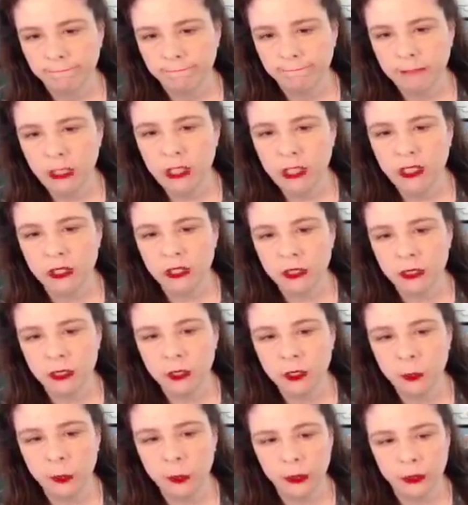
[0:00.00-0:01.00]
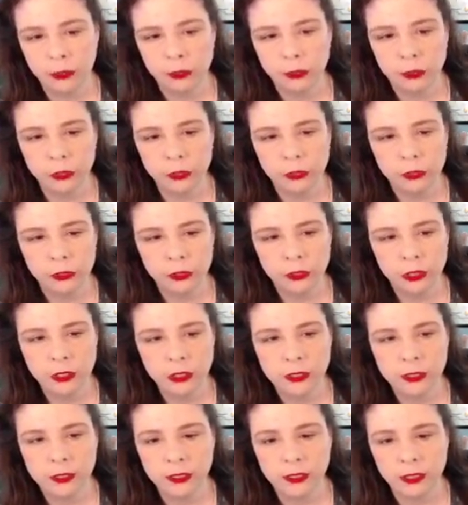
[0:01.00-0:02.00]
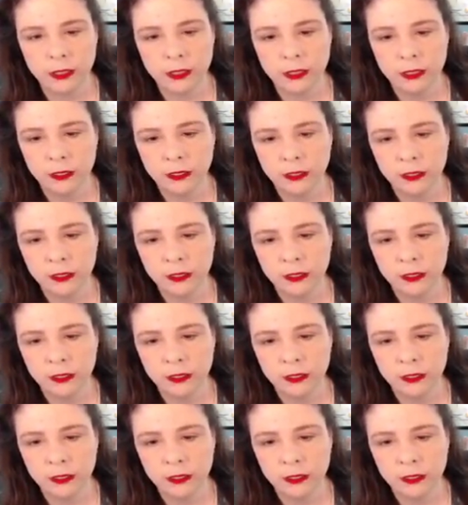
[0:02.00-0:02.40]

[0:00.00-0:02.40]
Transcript: It is. It's beautiful. It's stunning.